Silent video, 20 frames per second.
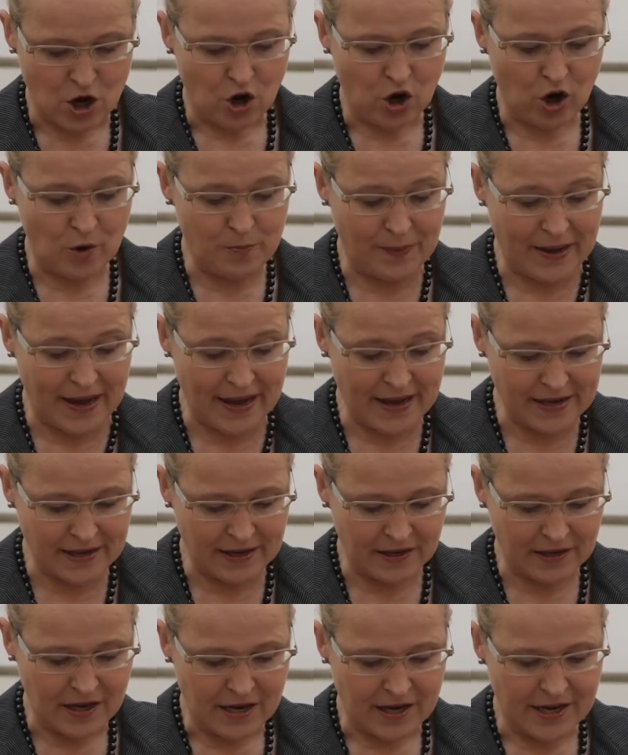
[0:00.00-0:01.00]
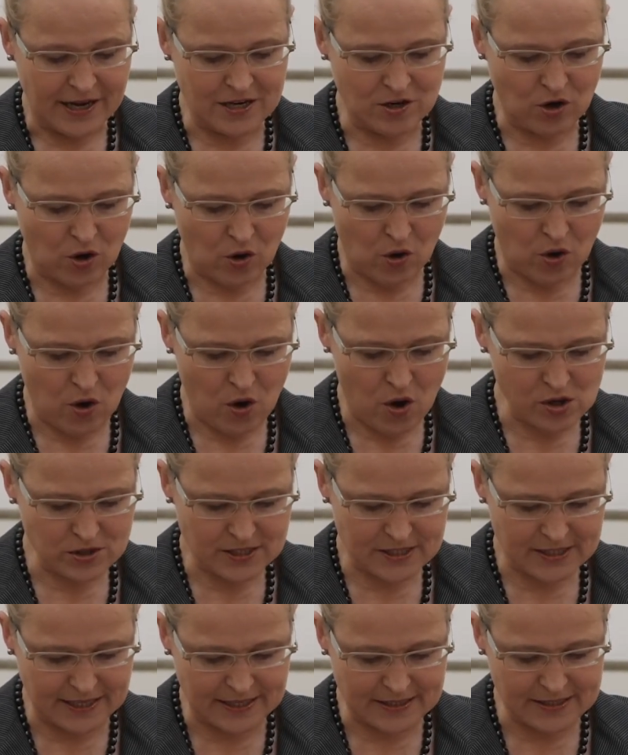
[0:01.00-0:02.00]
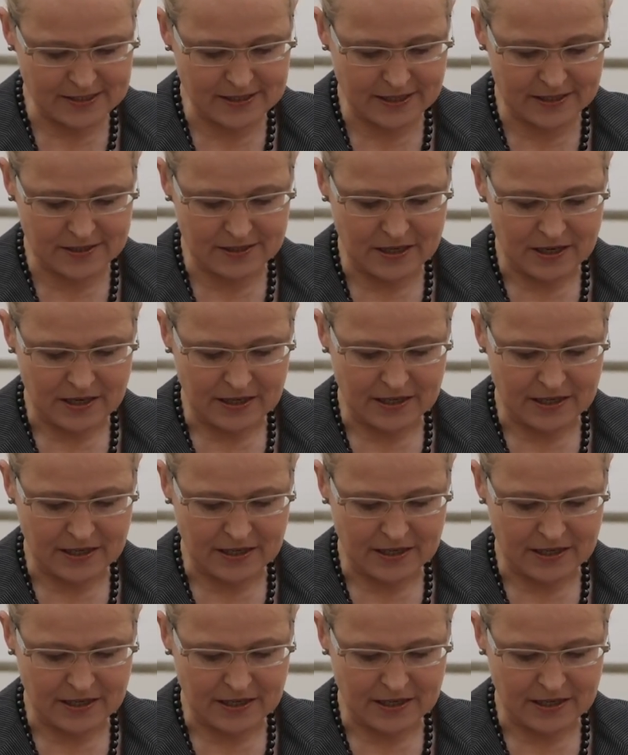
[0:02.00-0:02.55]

Obeying in all things and